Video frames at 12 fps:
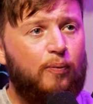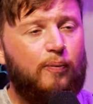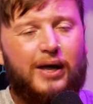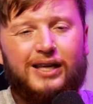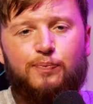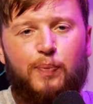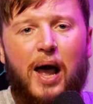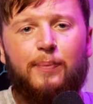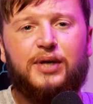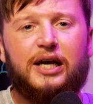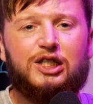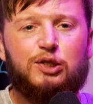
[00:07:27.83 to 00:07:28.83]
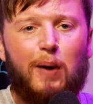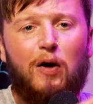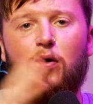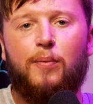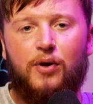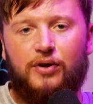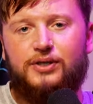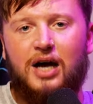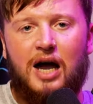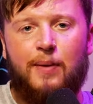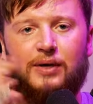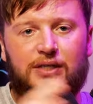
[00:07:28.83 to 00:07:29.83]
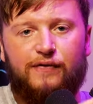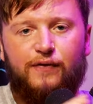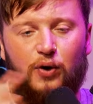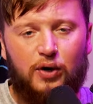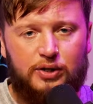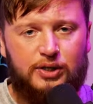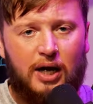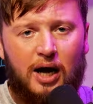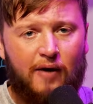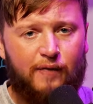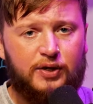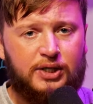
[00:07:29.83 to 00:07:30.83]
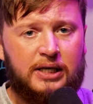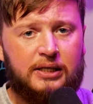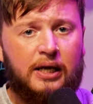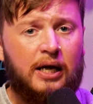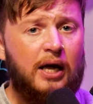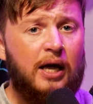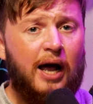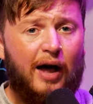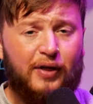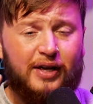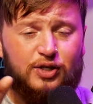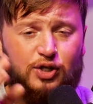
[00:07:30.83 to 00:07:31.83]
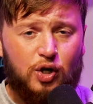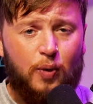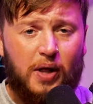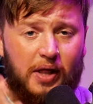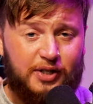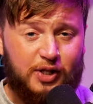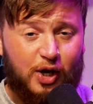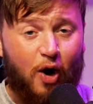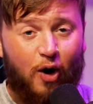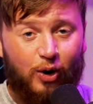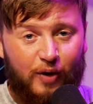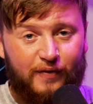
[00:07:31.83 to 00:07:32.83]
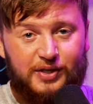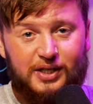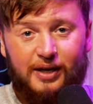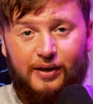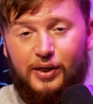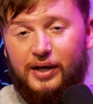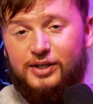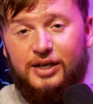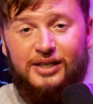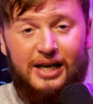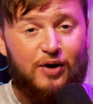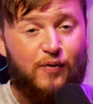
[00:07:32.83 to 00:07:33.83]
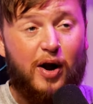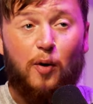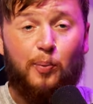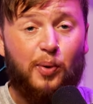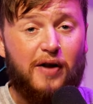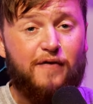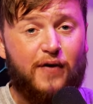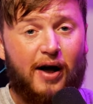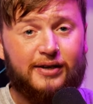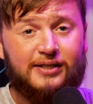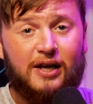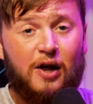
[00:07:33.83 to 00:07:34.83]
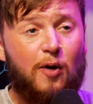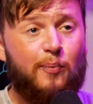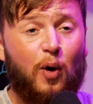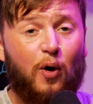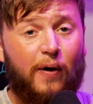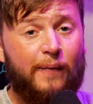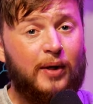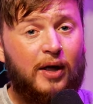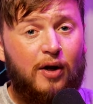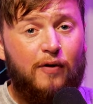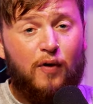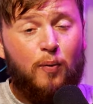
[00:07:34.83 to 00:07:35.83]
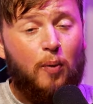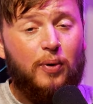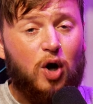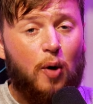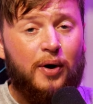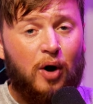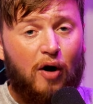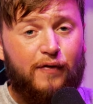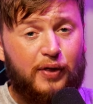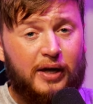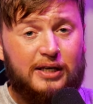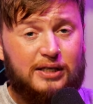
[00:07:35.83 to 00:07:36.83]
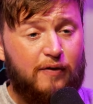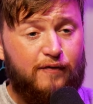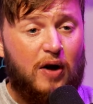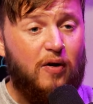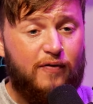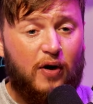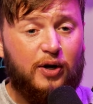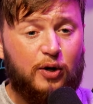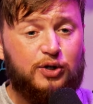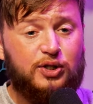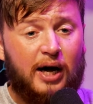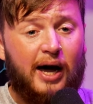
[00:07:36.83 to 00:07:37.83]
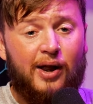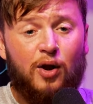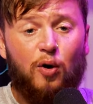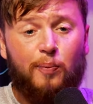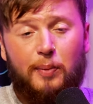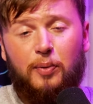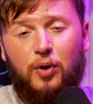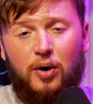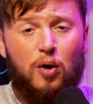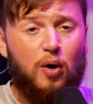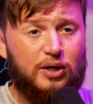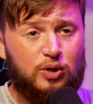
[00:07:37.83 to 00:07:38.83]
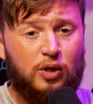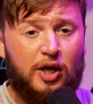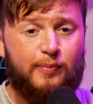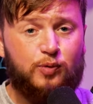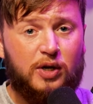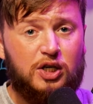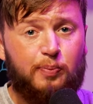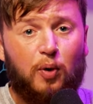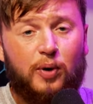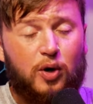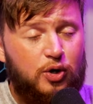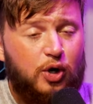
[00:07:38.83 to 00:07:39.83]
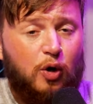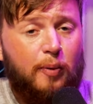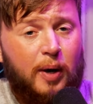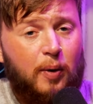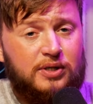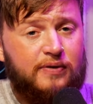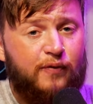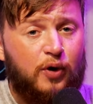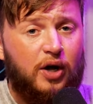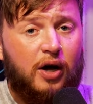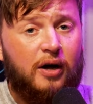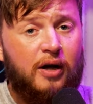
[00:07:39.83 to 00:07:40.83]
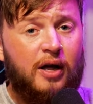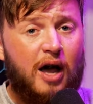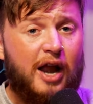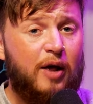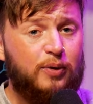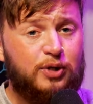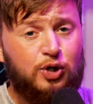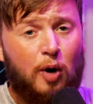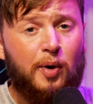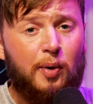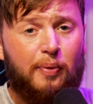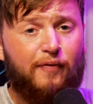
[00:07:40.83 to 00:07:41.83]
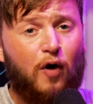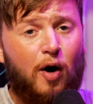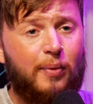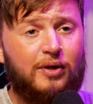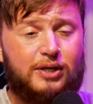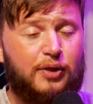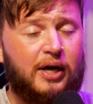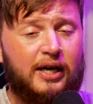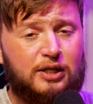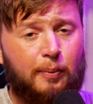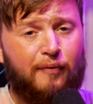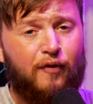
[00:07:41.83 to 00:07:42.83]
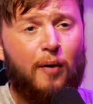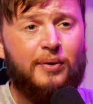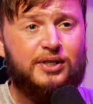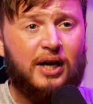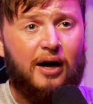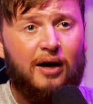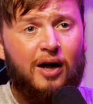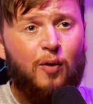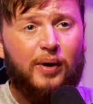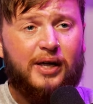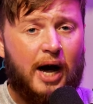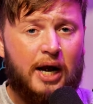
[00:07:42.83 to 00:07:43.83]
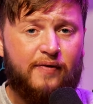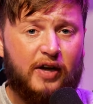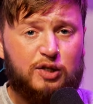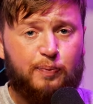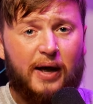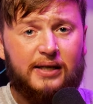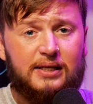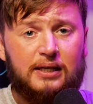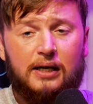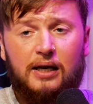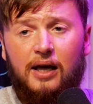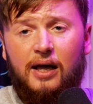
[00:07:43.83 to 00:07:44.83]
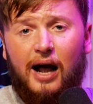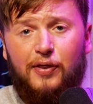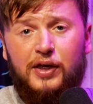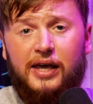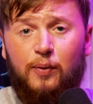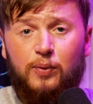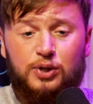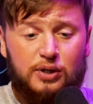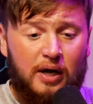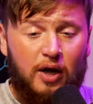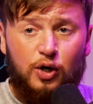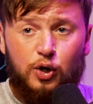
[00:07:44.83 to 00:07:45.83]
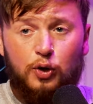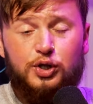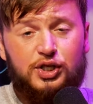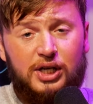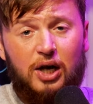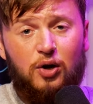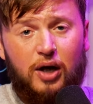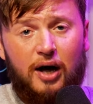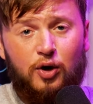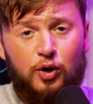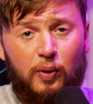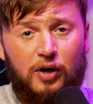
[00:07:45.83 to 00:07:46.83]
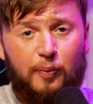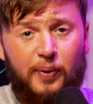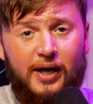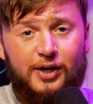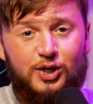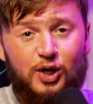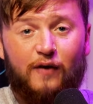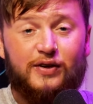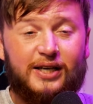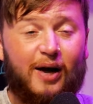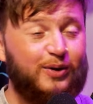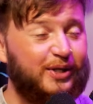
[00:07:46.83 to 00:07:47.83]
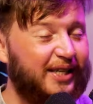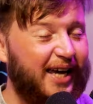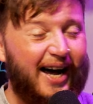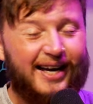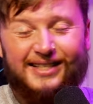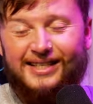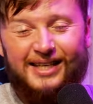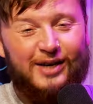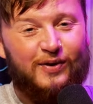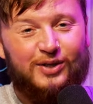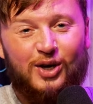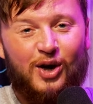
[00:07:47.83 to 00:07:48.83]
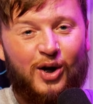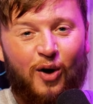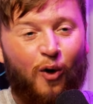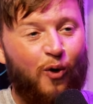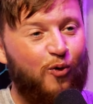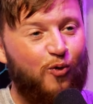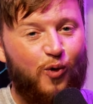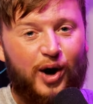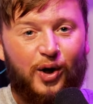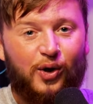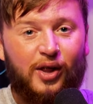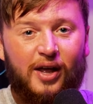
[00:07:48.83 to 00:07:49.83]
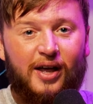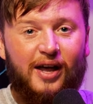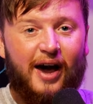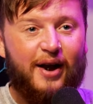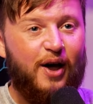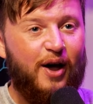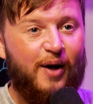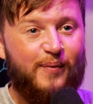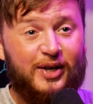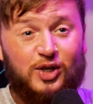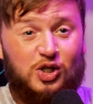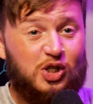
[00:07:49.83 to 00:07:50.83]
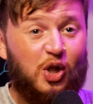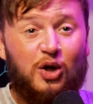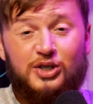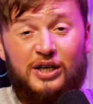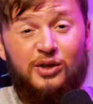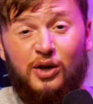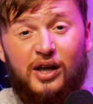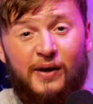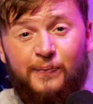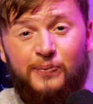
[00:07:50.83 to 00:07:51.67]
It's Pep's experiment time is the first half of the season. I think it's too early to call. Obviously, things can derail pretty fast. But from what we're going off, I think it's a very, very good start. I know people are going, oh, it's only Ipswich, but you can only play what's in front of you. And it was a dominant performance. I think it's a performance that we kind of expected. I think it was good to see El Kai going on the pitch. Obviously, I was gassed to see his return. Unreal. And he just slots in, doesn't he?